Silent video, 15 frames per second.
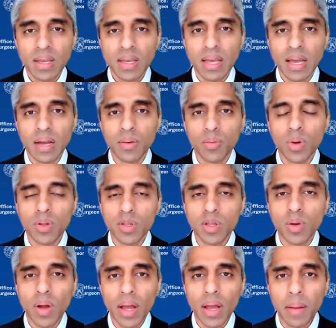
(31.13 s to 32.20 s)
Yeah, well,
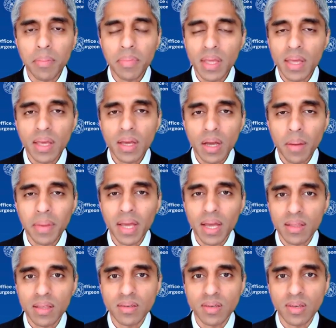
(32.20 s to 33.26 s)
you know, I'm thinking coming
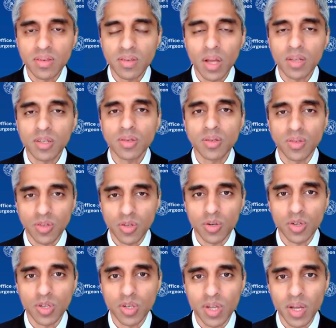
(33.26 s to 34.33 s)
at this as not just a
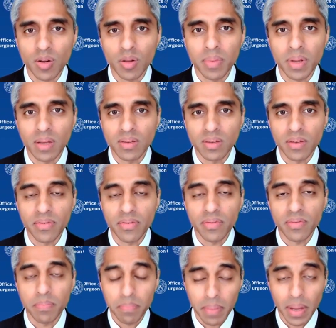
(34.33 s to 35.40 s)
Surgeon General, but as a
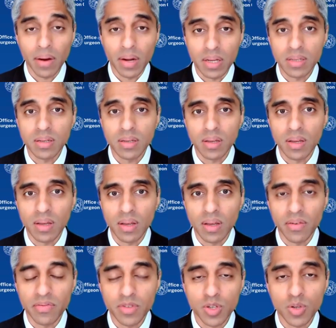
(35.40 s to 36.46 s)
parent
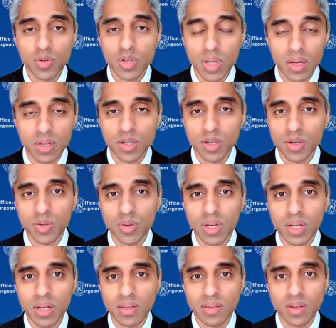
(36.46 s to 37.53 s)
of two young children
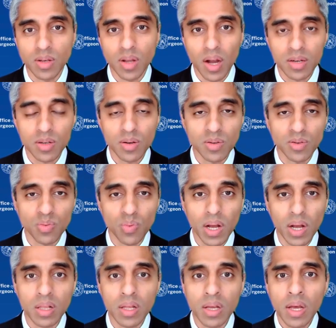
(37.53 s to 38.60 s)
and as a doctor as
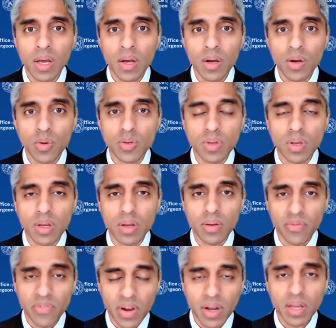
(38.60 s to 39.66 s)
well, who's
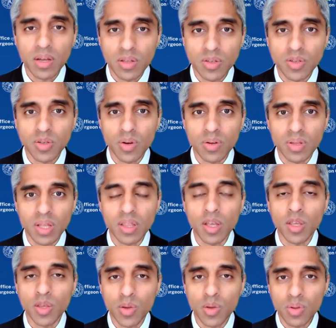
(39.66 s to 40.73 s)
very concerned that the
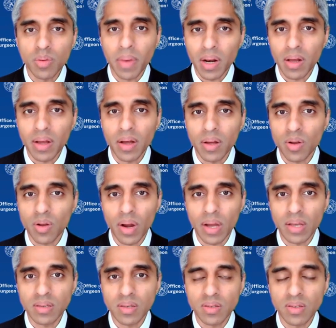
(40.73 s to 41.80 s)
youth mental health
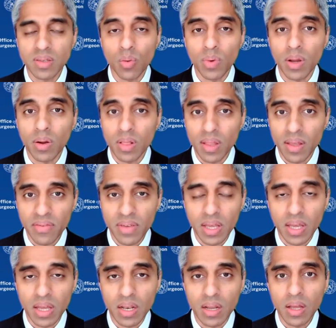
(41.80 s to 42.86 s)
crisis that we are living
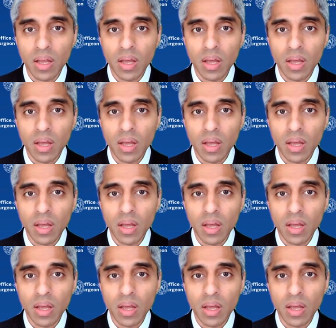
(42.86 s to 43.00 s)
in